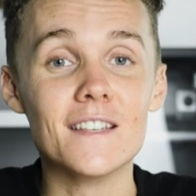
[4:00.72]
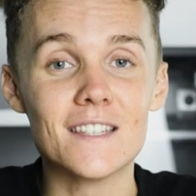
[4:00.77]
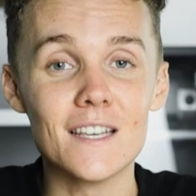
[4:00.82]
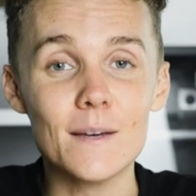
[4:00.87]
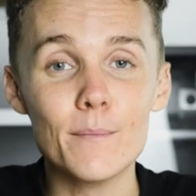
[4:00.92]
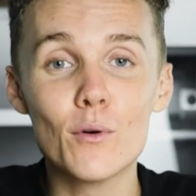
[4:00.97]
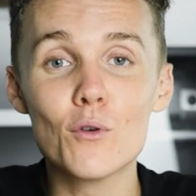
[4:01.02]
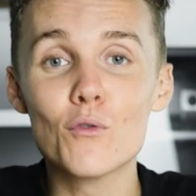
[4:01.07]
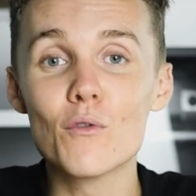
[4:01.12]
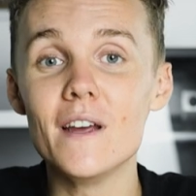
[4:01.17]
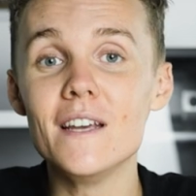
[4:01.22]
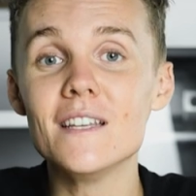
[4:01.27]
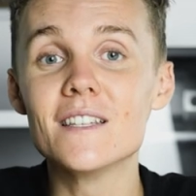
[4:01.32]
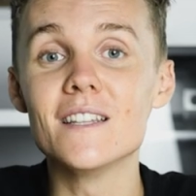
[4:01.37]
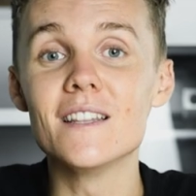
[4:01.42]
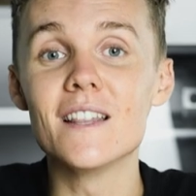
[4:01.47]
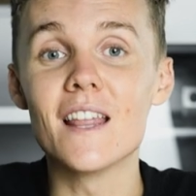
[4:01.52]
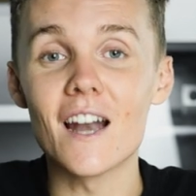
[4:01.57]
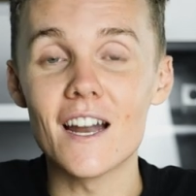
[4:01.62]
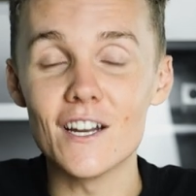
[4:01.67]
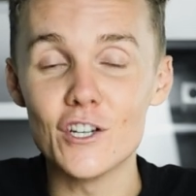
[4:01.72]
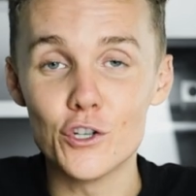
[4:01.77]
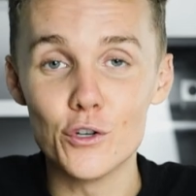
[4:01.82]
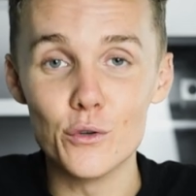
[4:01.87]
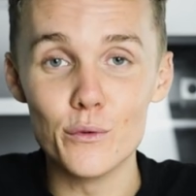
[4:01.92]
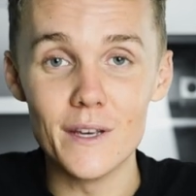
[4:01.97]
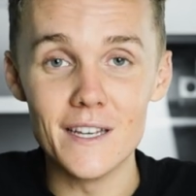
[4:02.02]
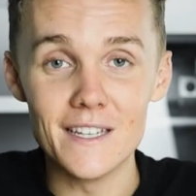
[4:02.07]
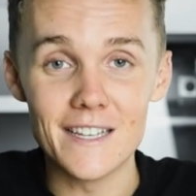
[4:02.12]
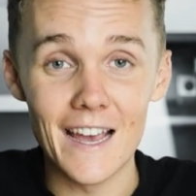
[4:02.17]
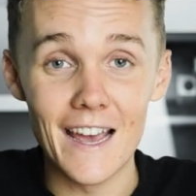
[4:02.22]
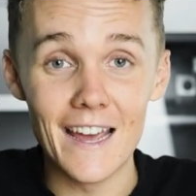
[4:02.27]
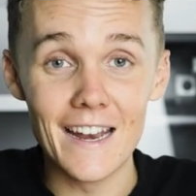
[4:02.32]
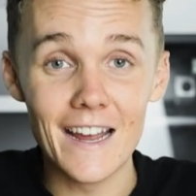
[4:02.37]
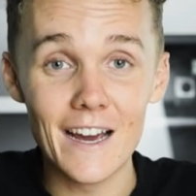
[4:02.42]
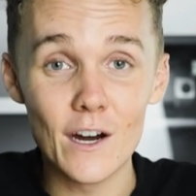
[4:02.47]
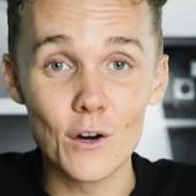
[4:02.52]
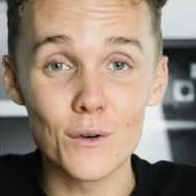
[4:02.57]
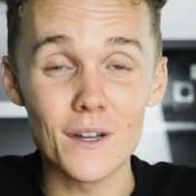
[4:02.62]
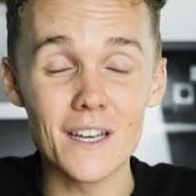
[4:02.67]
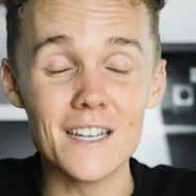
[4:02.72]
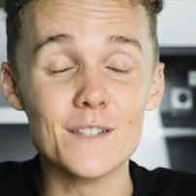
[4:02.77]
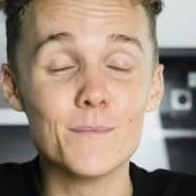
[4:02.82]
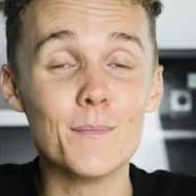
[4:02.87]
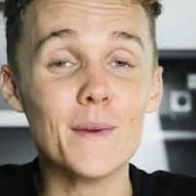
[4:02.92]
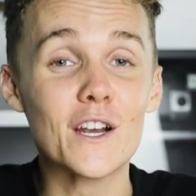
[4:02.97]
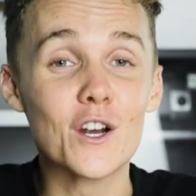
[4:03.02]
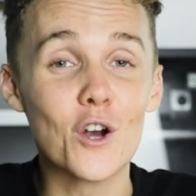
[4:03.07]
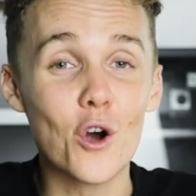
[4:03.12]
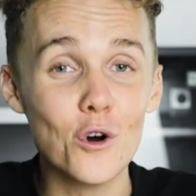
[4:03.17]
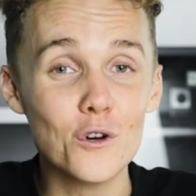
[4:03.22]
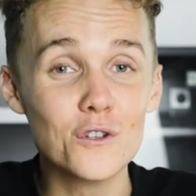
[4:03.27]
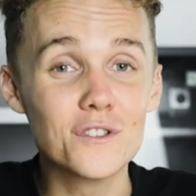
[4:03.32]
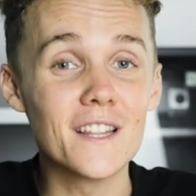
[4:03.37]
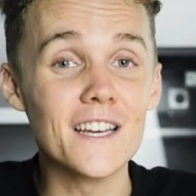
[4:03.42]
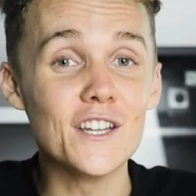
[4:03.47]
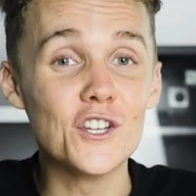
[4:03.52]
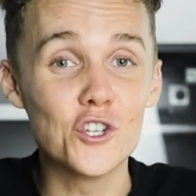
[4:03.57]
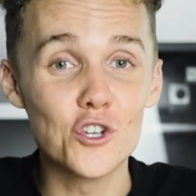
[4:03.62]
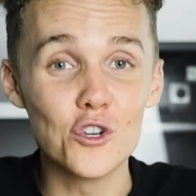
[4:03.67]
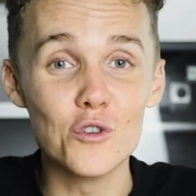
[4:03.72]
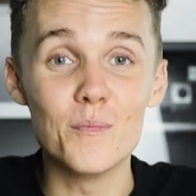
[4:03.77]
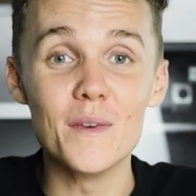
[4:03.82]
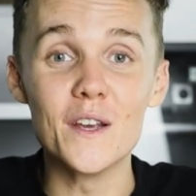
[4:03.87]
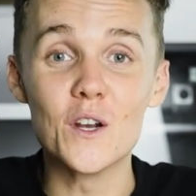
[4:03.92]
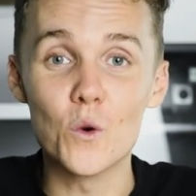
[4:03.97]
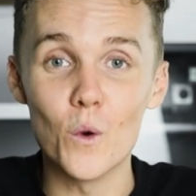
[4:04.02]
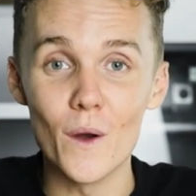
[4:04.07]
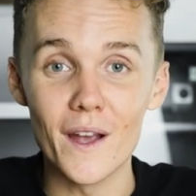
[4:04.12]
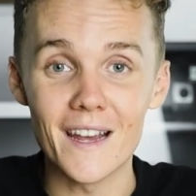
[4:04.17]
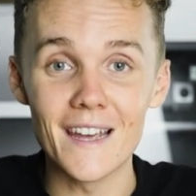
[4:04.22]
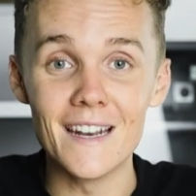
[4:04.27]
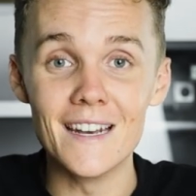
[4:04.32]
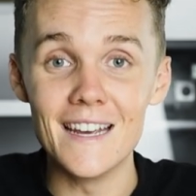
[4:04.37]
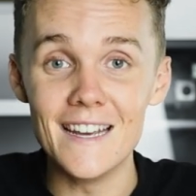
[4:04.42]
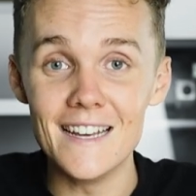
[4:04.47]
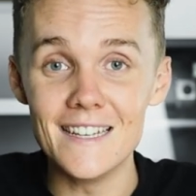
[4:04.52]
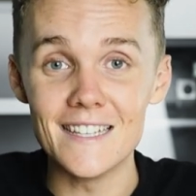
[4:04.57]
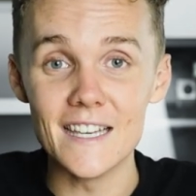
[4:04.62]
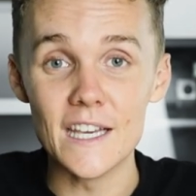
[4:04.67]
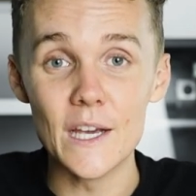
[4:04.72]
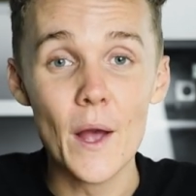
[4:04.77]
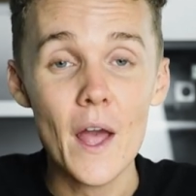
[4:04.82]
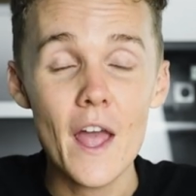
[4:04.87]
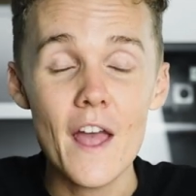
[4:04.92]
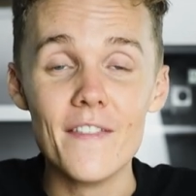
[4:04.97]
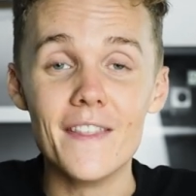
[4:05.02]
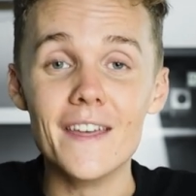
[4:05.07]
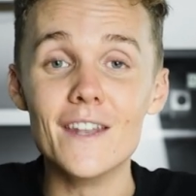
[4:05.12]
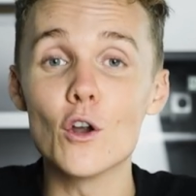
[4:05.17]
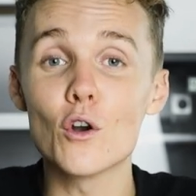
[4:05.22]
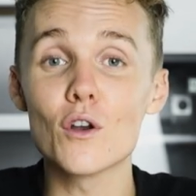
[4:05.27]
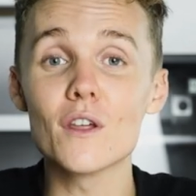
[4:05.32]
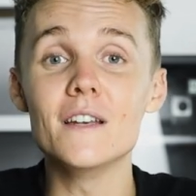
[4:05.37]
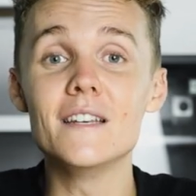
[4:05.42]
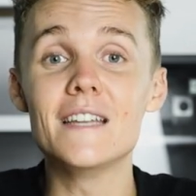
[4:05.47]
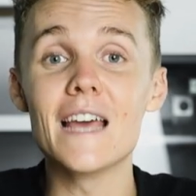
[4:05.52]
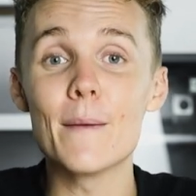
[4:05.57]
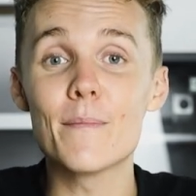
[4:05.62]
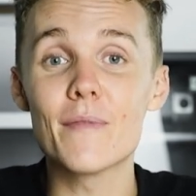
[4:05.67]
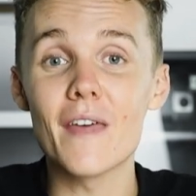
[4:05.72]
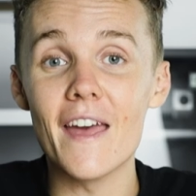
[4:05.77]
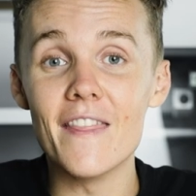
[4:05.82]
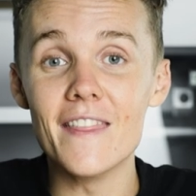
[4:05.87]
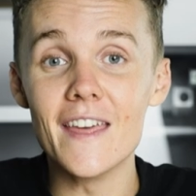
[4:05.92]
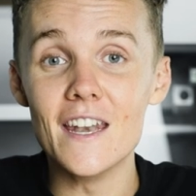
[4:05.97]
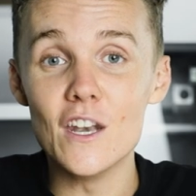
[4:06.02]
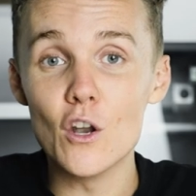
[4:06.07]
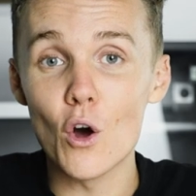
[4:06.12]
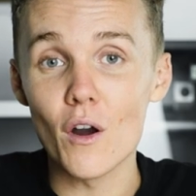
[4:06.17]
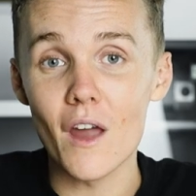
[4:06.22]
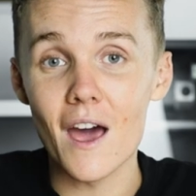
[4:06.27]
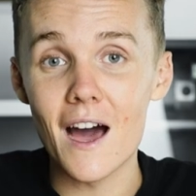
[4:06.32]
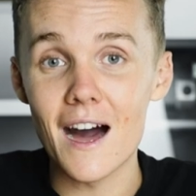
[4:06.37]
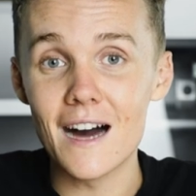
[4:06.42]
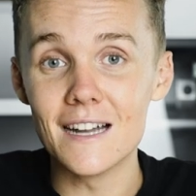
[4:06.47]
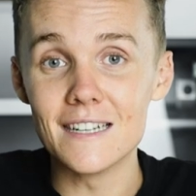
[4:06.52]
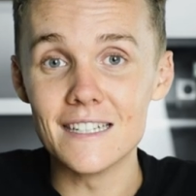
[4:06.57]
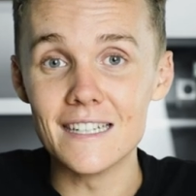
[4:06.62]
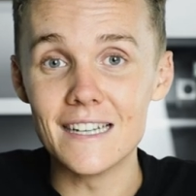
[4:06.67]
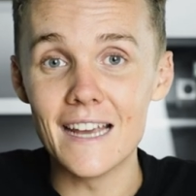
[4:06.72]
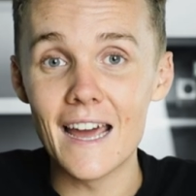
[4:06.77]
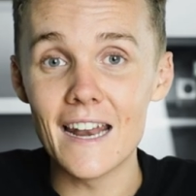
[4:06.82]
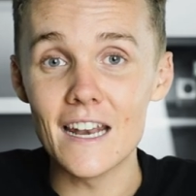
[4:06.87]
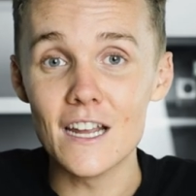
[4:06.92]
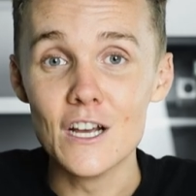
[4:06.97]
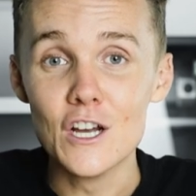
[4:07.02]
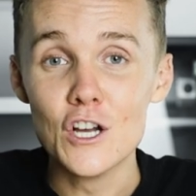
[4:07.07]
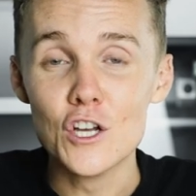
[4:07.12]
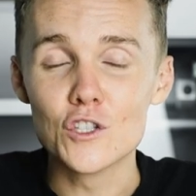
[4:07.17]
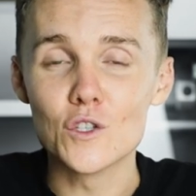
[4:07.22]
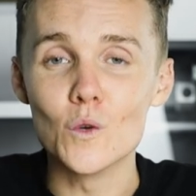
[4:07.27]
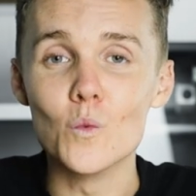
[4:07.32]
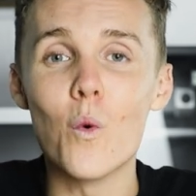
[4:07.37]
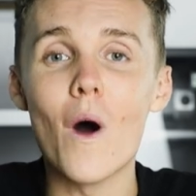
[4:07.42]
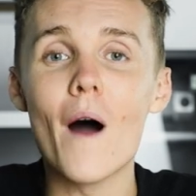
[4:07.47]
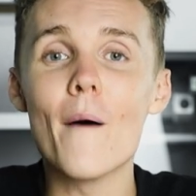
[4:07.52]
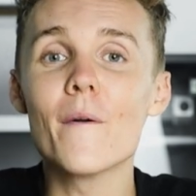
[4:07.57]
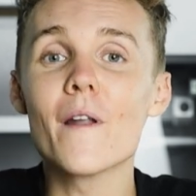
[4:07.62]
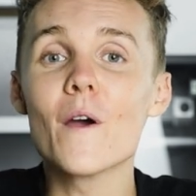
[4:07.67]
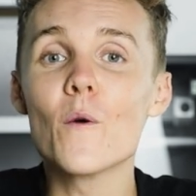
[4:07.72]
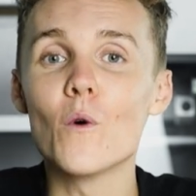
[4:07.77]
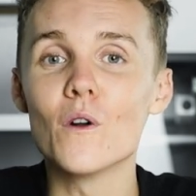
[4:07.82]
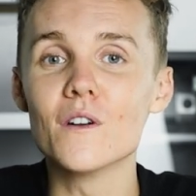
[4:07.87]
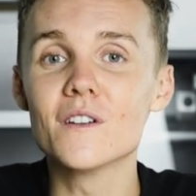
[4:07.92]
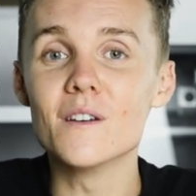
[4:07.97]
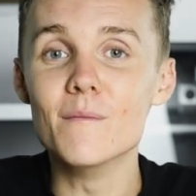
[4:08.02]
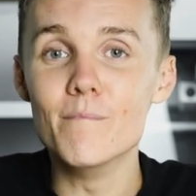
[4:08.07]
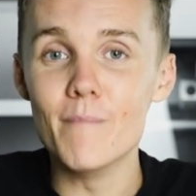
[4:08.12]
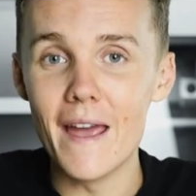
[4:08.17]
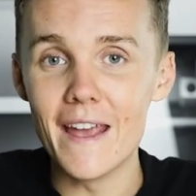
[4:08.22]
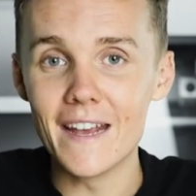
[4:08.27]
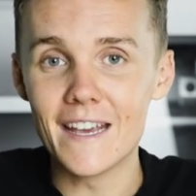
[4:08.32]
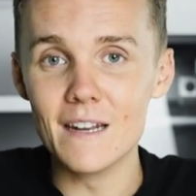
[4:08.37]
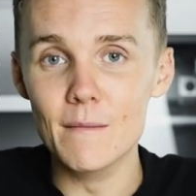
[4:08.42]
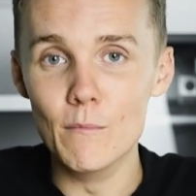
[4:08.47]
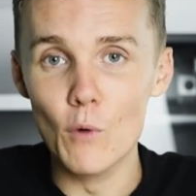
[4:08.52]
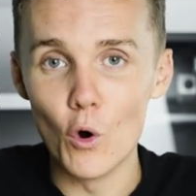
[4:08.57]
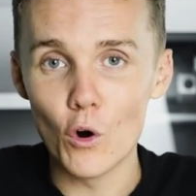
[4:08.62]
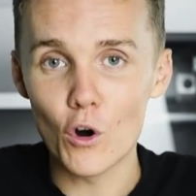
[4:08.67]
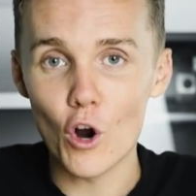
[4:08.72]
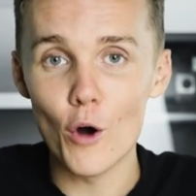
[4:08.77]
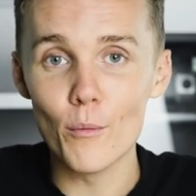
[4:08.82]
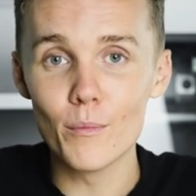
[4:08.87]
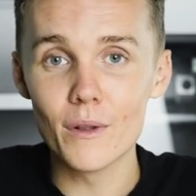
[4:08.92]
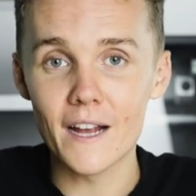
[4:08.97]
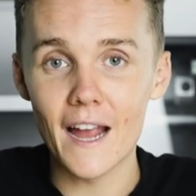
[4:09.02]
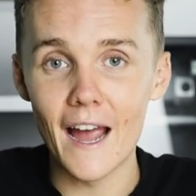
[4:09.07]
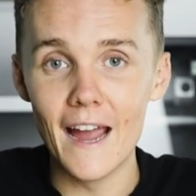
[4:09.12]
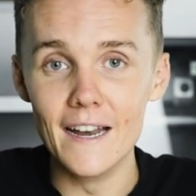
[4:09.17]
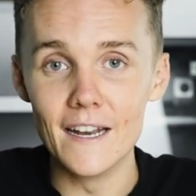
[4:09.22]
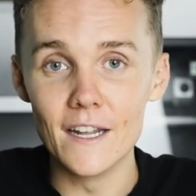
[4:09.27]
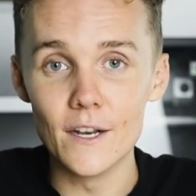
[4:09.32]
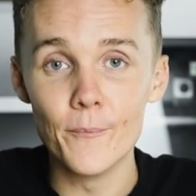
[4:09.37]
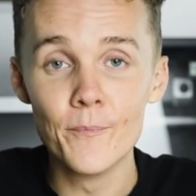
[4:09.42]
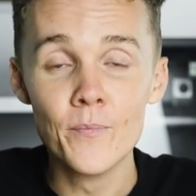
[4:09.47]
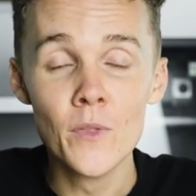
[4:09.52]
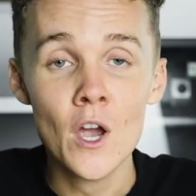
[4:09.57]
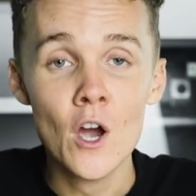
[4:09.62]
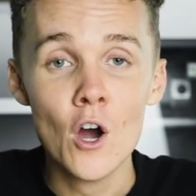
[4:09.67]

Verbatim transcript: the simple reason that I shoot these handheld is because they should be quick and easy. They're not in depth and they're not hard to get, so why would I want to make it more complicated?